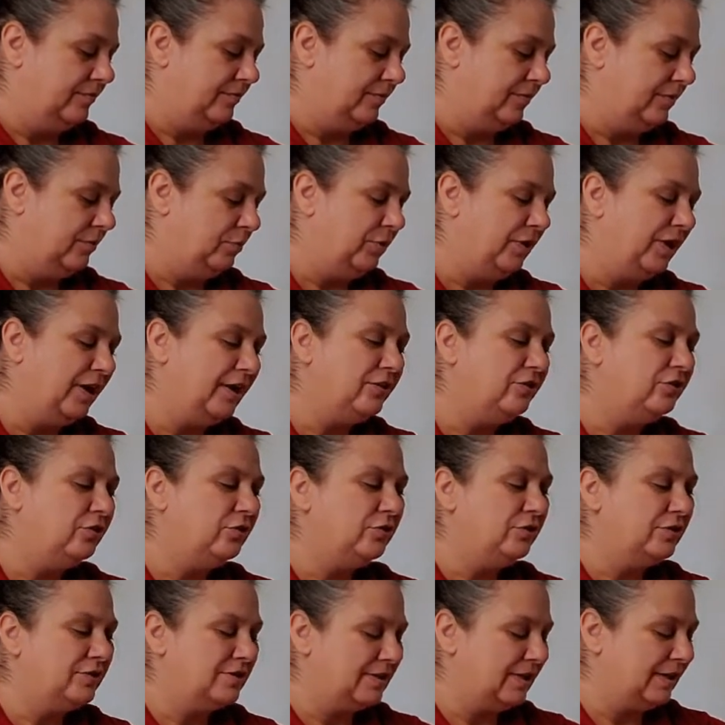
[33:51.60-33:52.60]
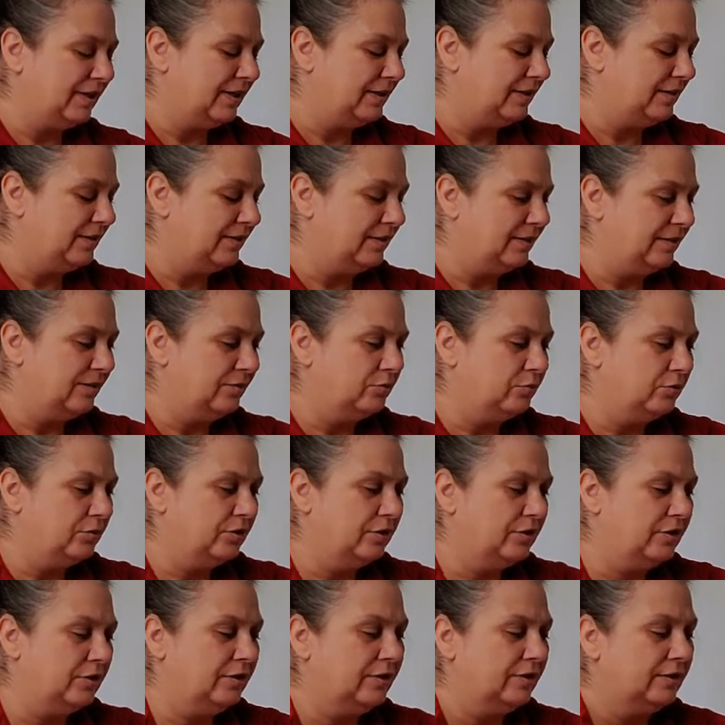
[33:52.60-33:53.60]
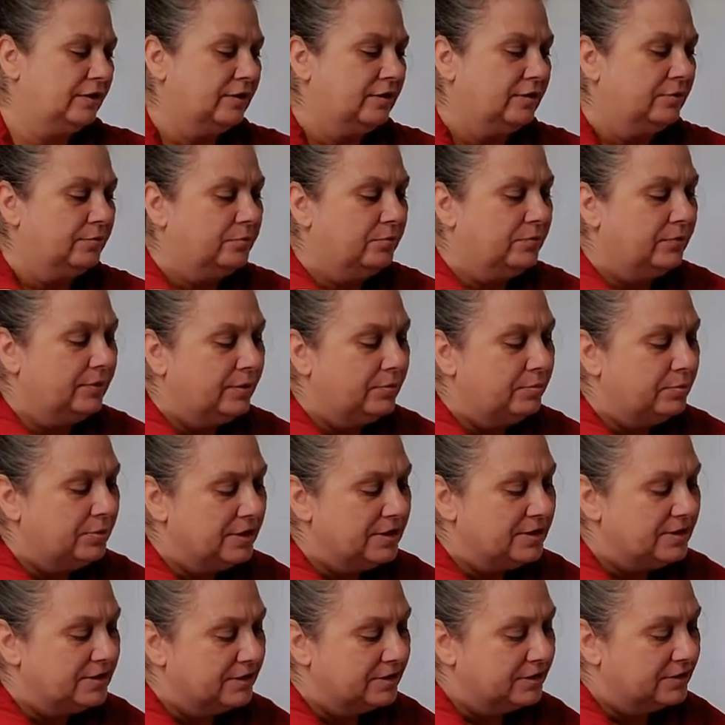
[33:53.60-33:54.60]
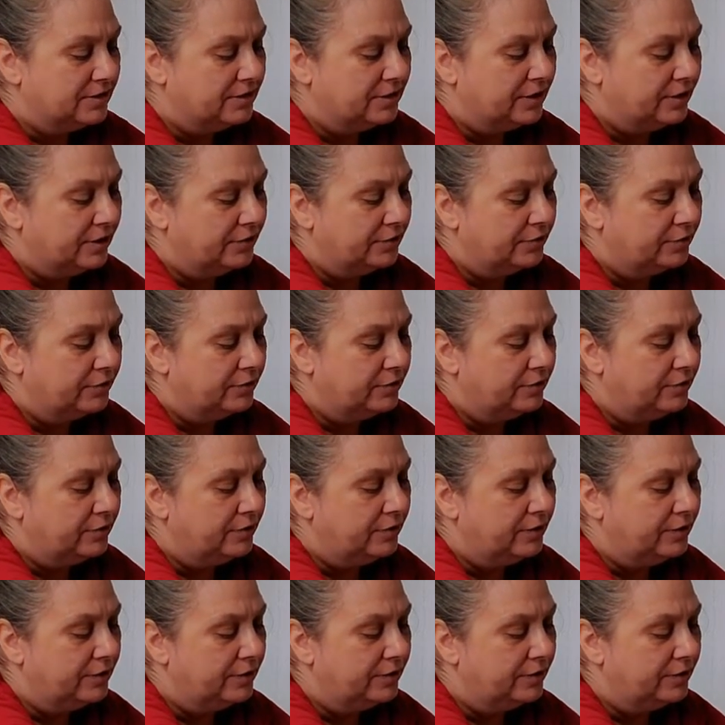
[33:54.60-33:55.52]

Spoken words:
When I do this, I really piece it together a lot.